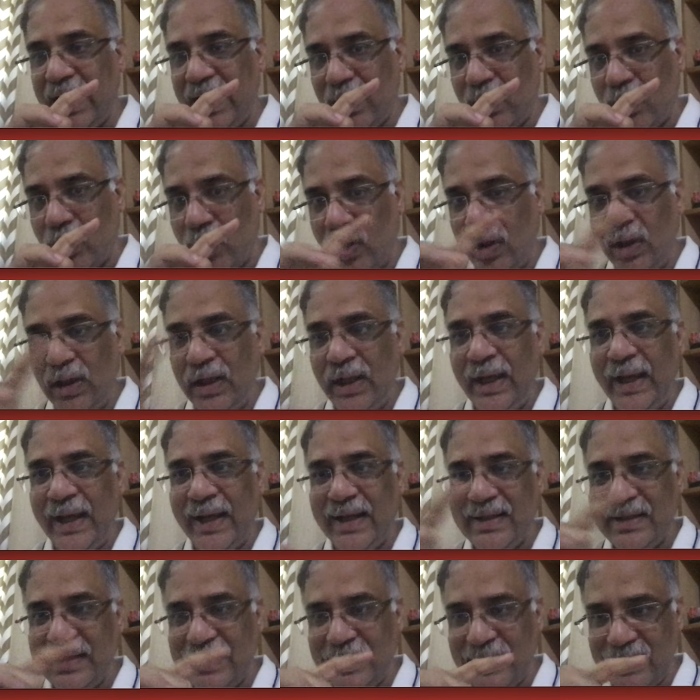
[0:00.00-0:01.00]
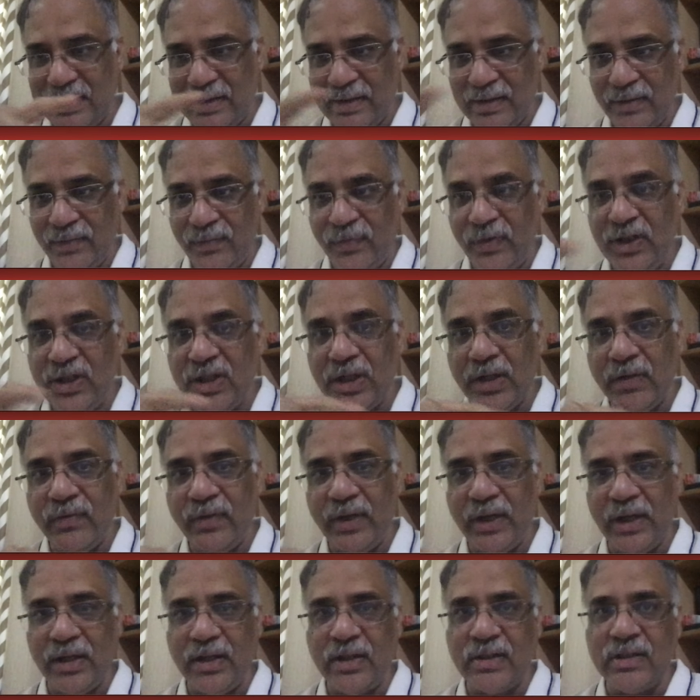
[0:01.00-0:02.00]
all the x's, the feature
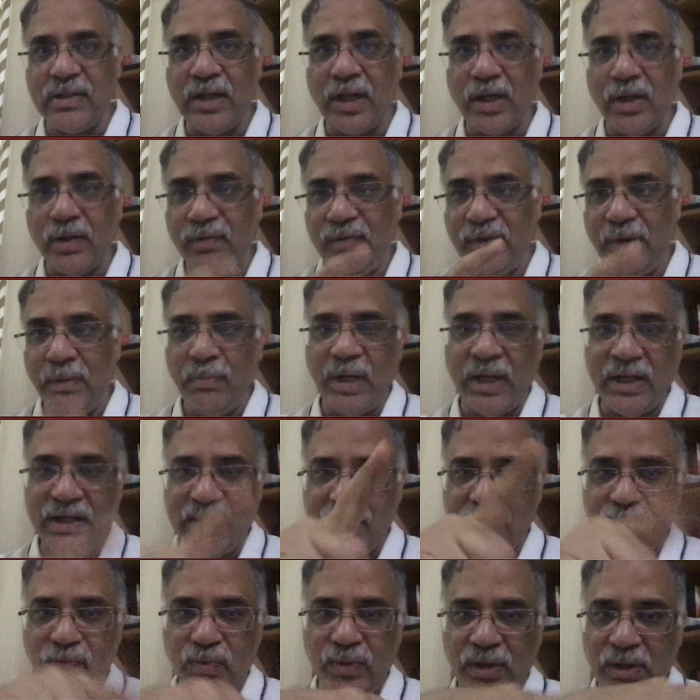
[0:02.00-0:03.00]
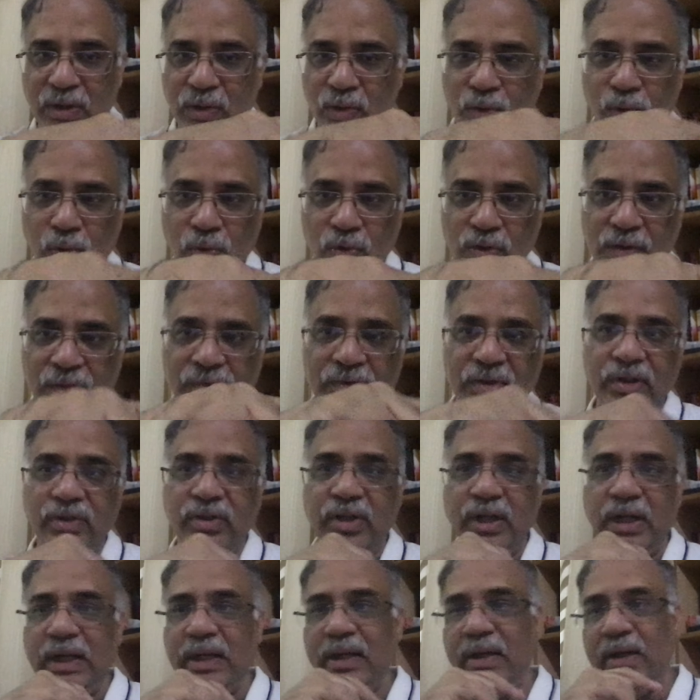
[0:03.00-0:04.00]
vectors, none of them matches with those of the
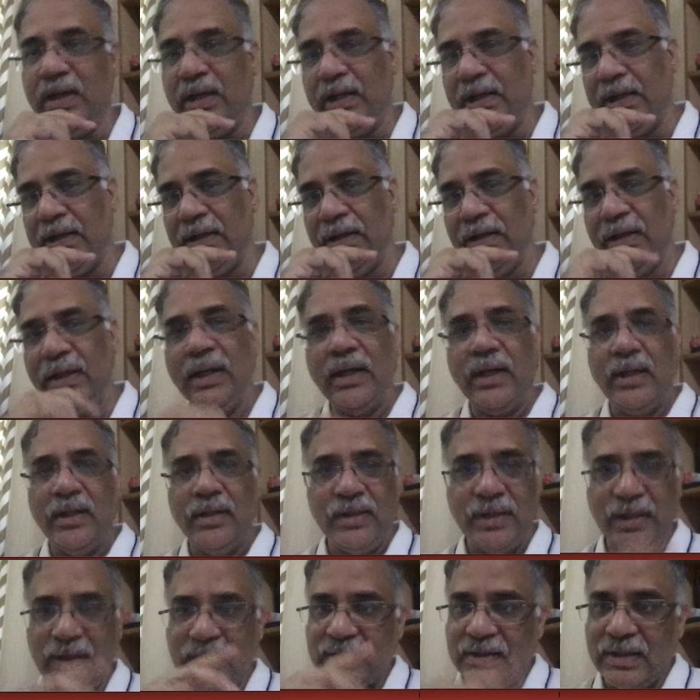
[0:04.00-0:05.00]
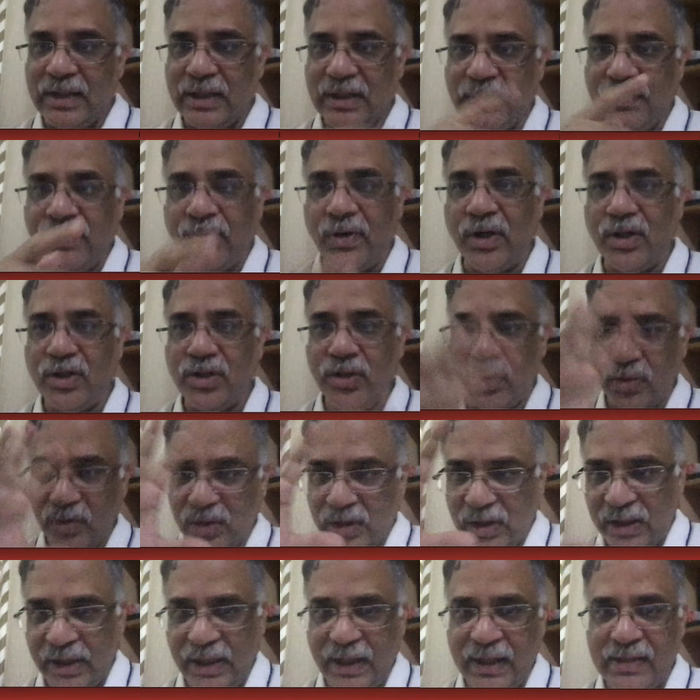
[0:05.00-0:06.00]
training data. Then such a function on
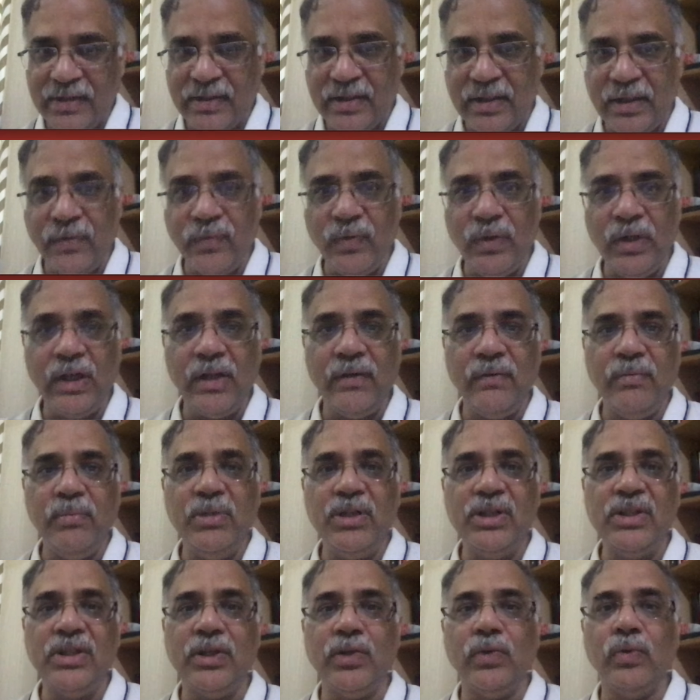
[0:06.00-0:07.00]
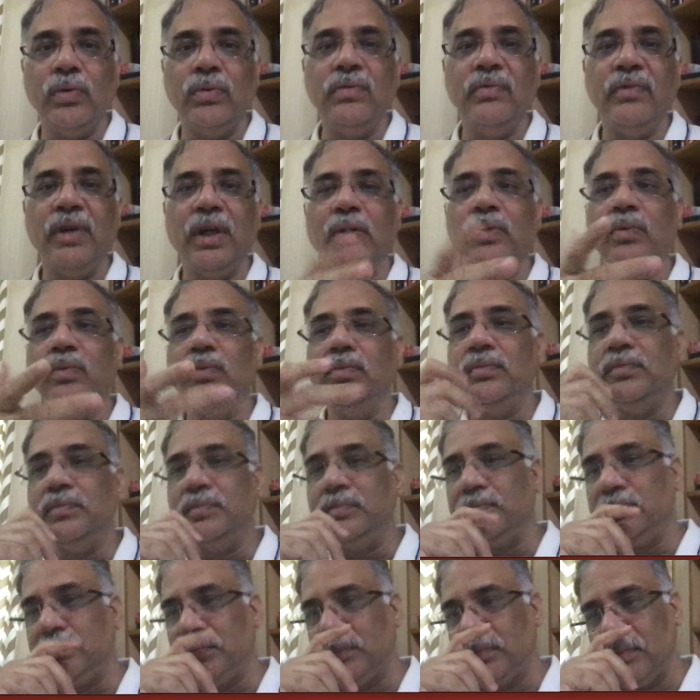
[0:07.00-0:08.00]
the test set will give me 0 value,
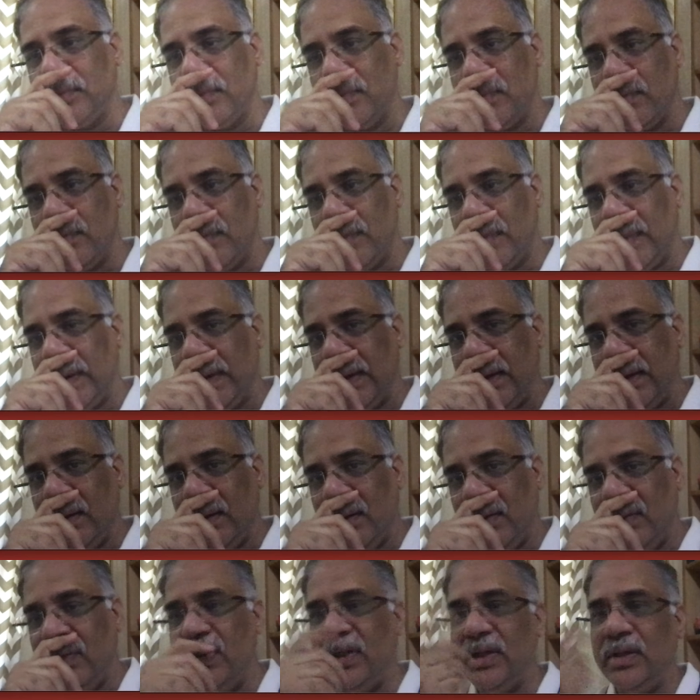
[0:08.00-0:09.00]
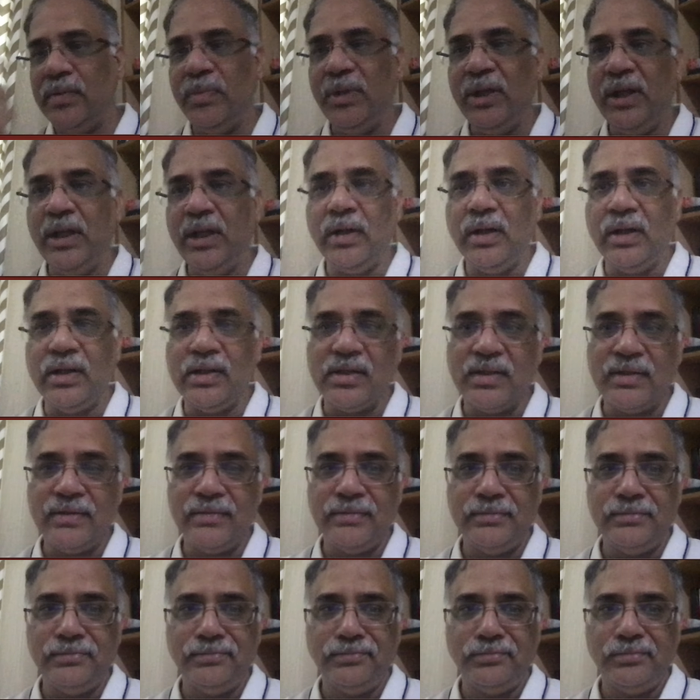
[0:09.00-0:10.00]
which is meaningless.
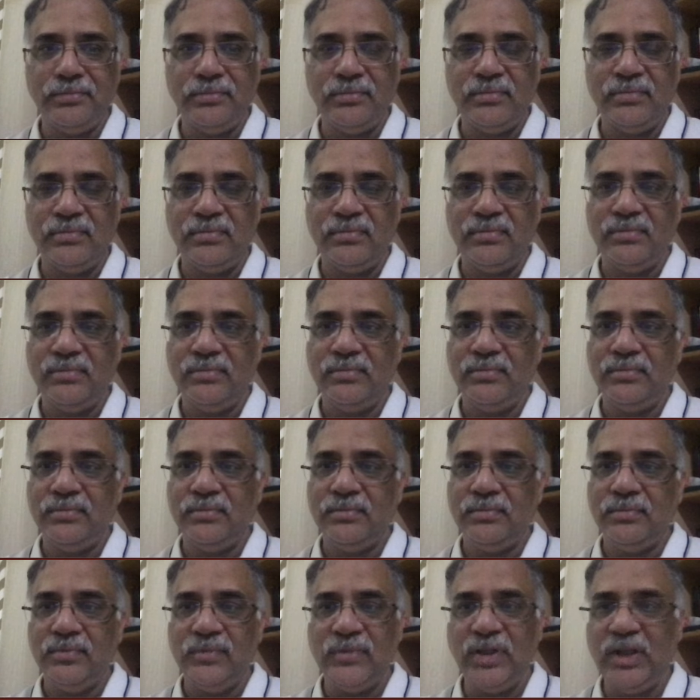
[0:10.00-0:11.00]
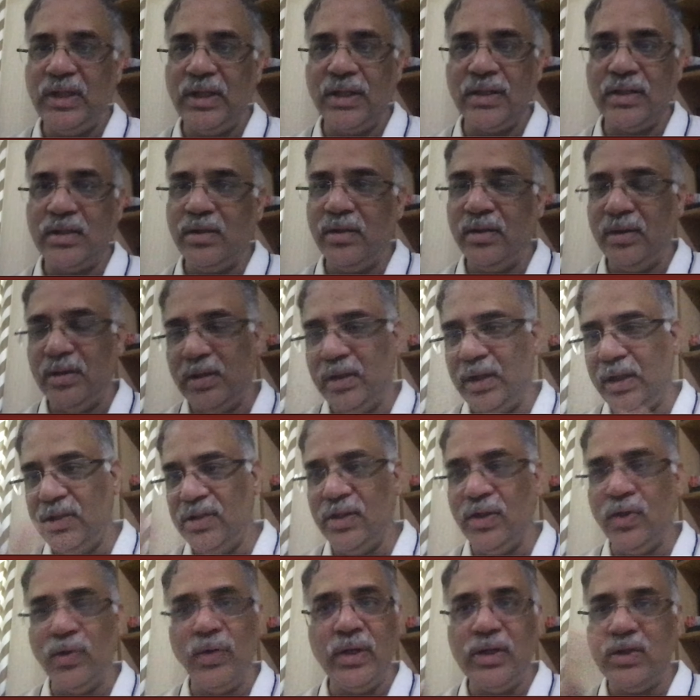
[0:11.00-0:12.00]
It doesn't, the
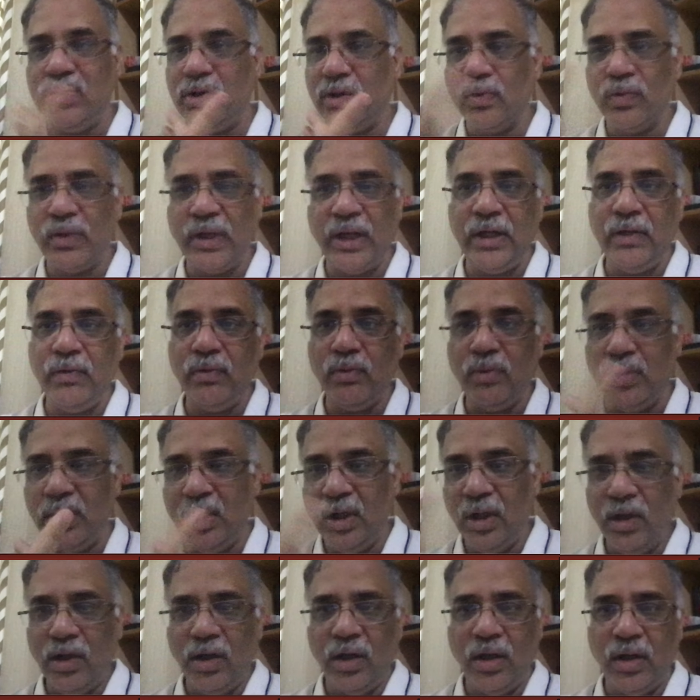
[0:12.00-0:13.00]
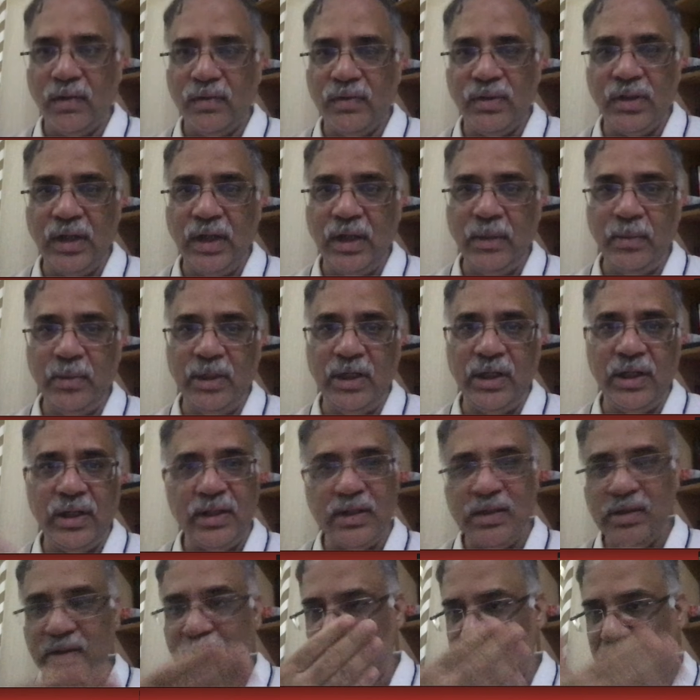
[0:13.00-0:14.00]
0 is not any of the label. It
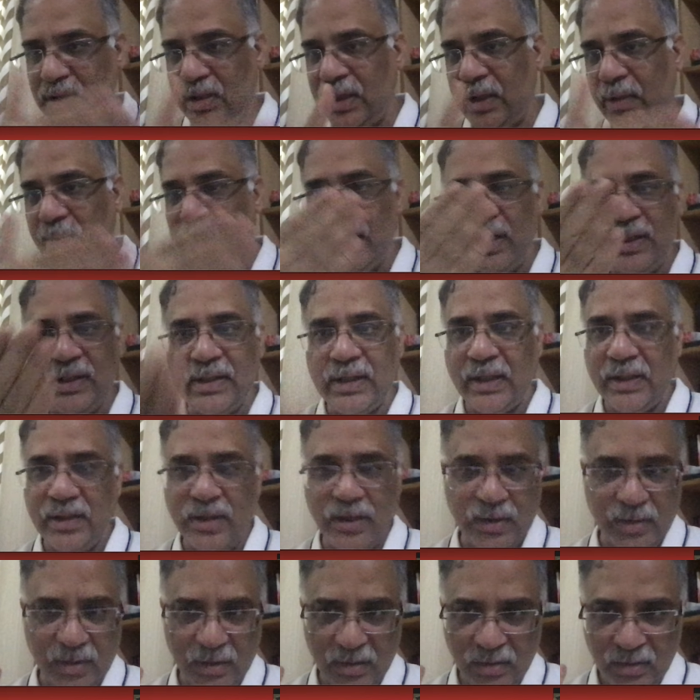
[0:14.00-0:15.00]
is, the label is either